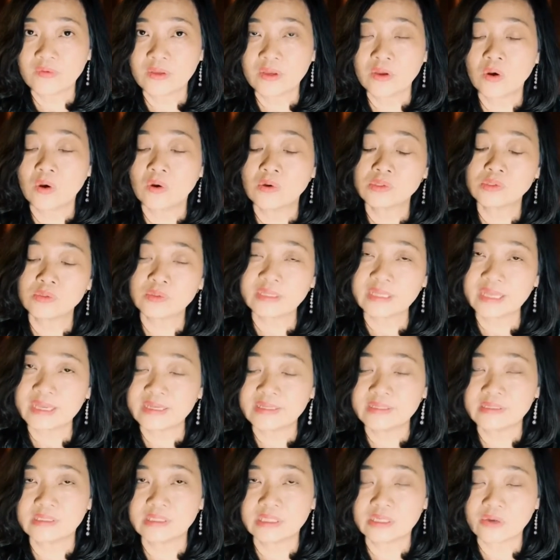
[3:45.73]
Also, there is a
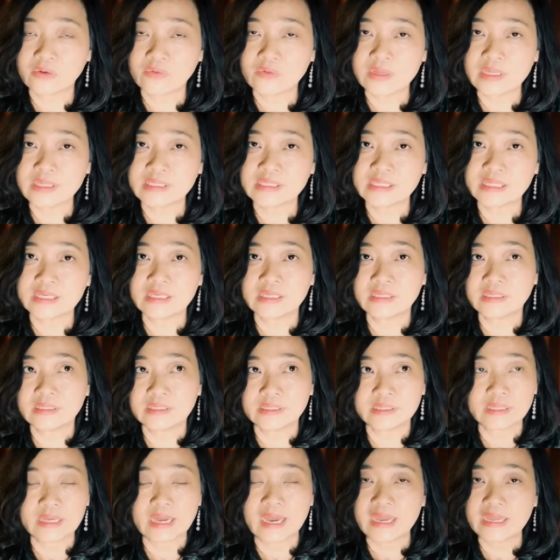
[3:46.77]
decrease in the
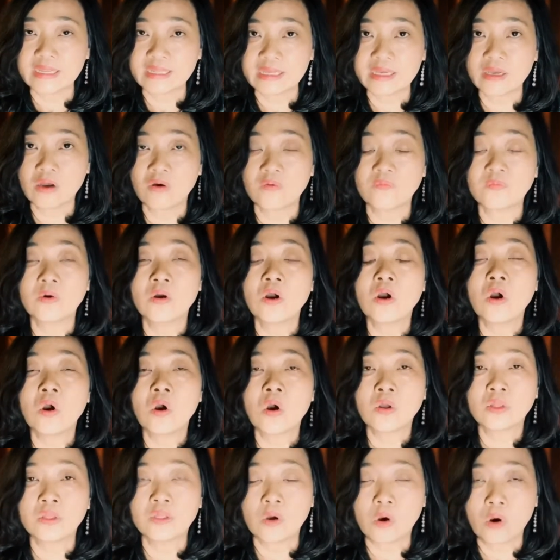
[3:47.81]
idea of the
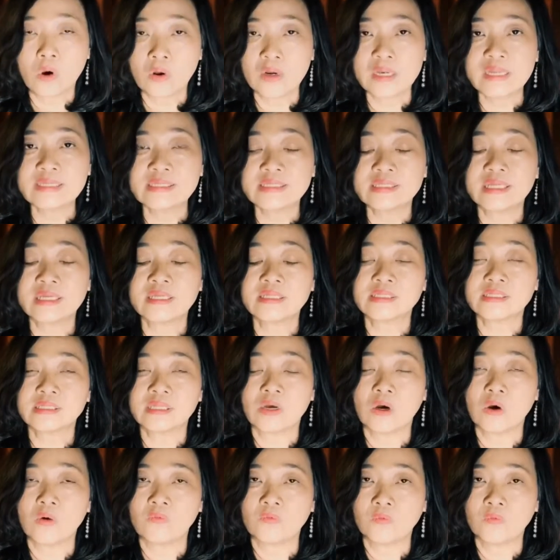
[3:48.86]
holistics of